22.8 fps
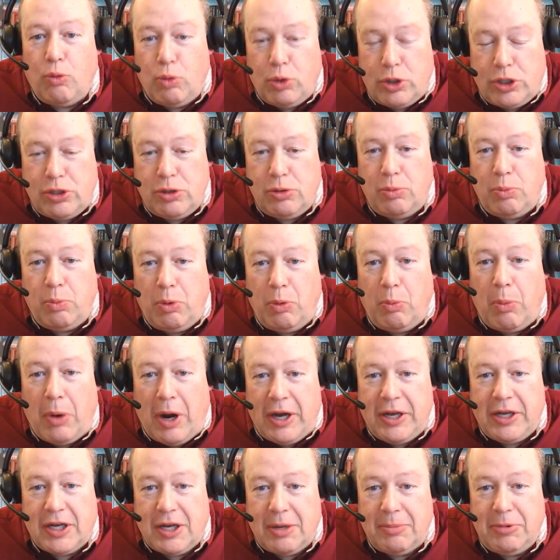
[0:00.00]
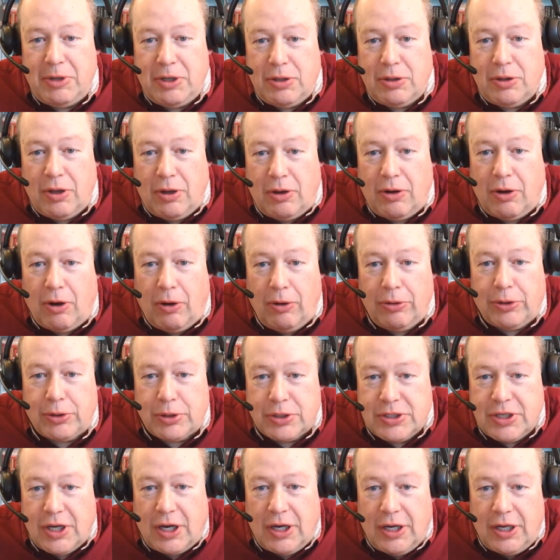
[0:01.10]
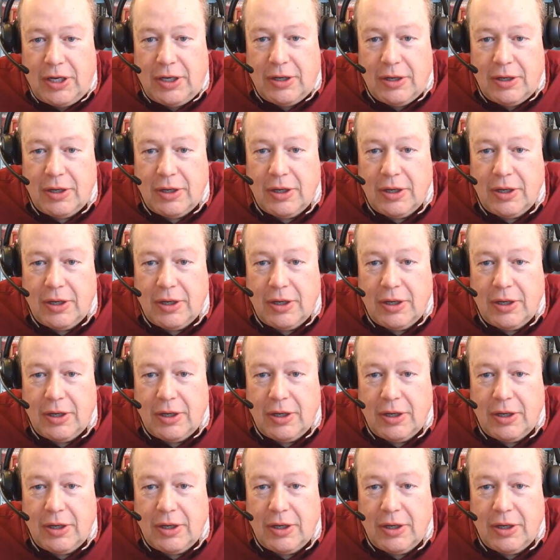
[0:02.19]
Would you mind coming to the author signing?